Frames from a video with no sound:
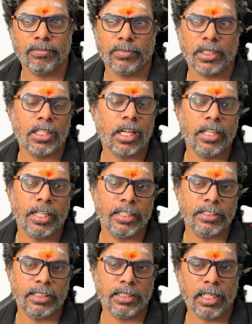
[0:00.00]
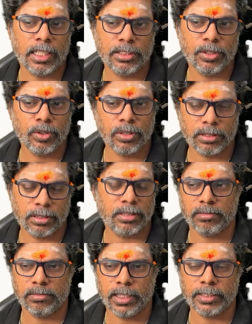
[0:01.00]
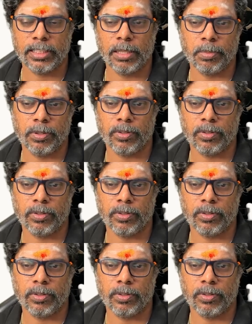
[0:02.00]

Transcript: Adani Energy. I'll show this example.